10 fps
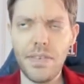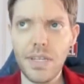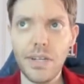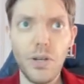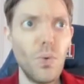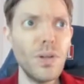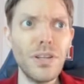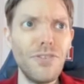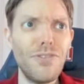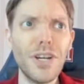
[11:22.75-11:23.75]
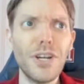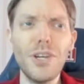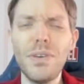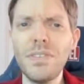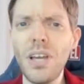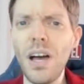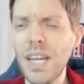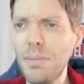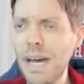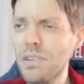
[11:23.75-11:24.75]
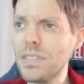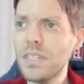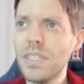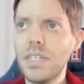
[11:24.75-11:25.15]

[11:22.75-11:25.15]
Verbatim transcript: And I was like, "What the fuck are you even talking about?"